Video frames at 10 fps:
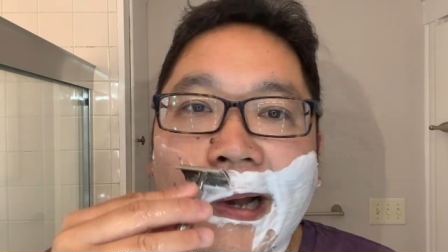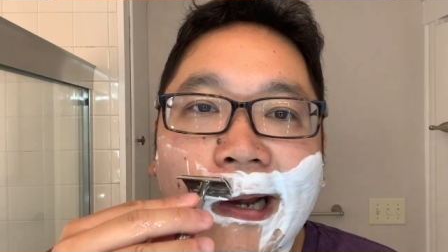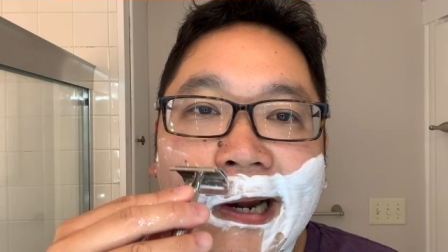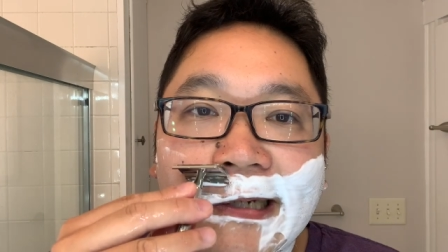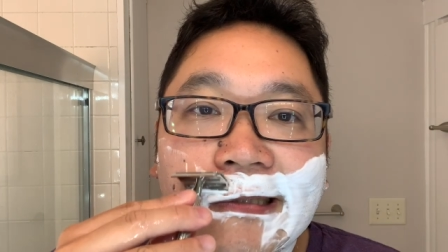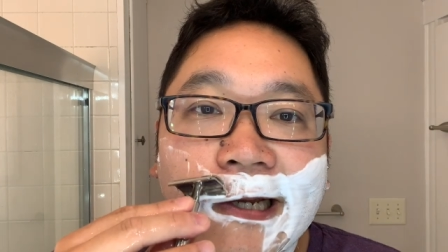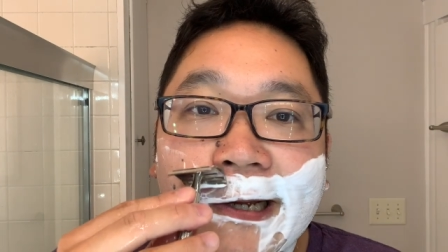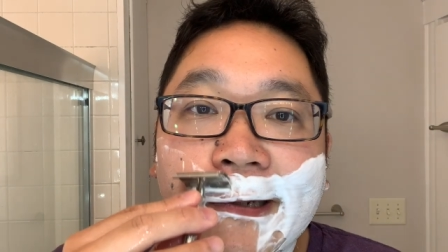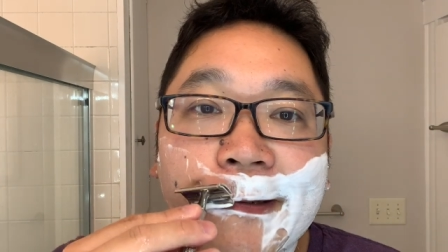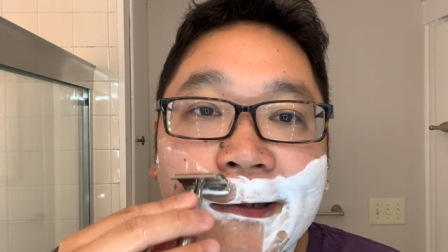I gotta
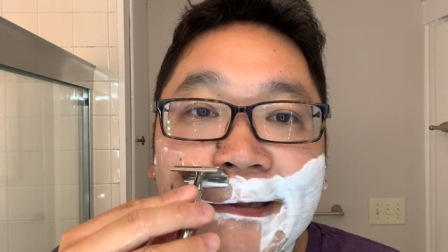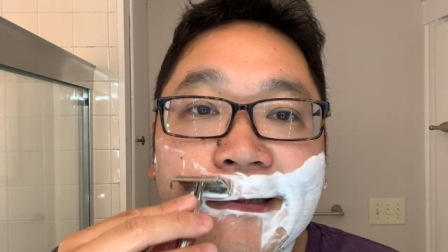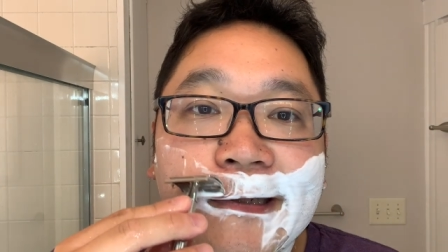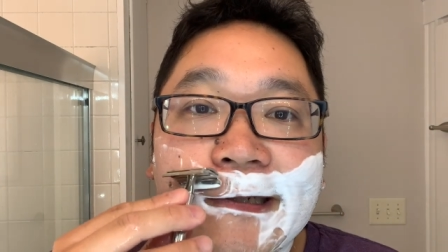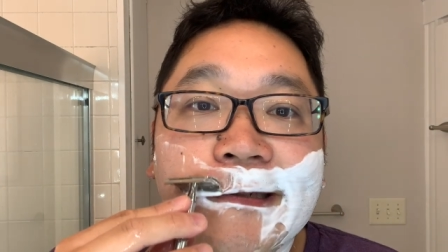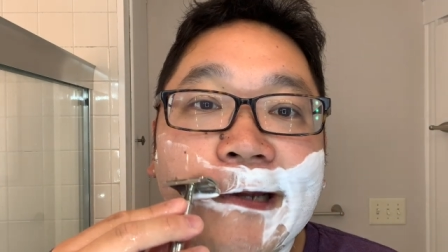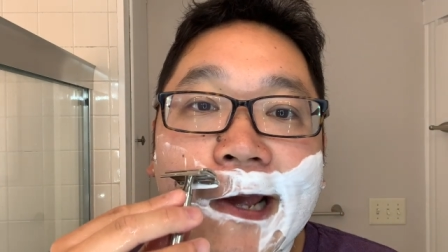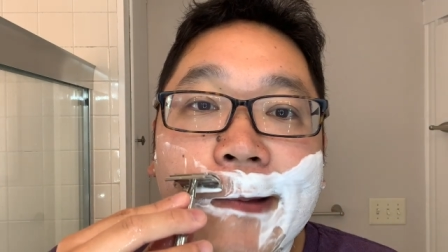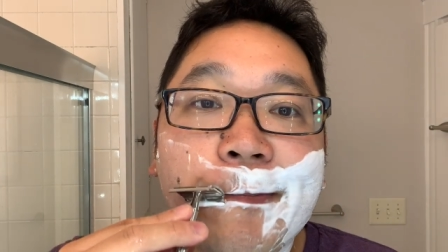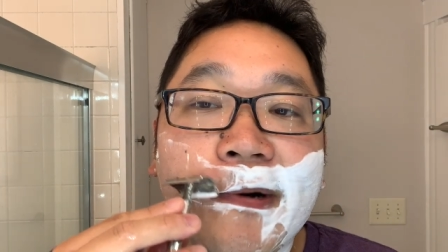say, this is
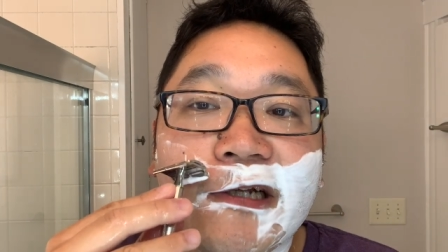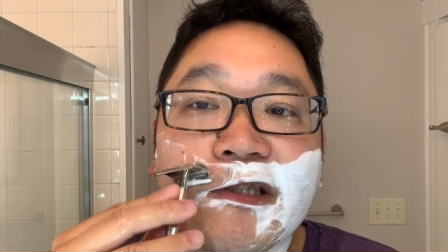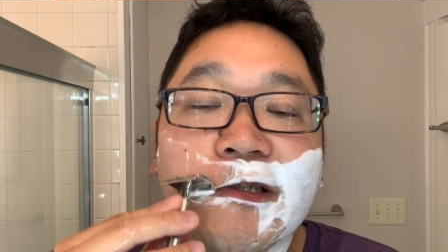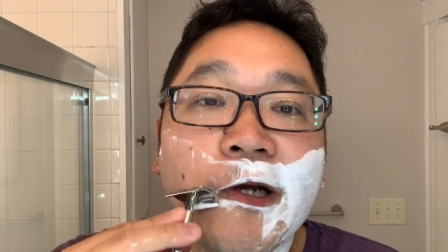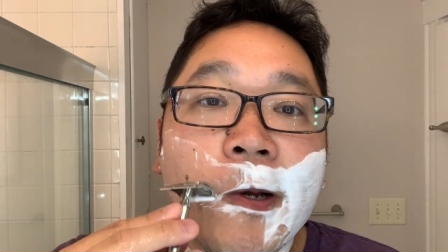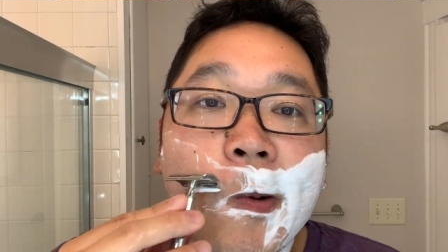a much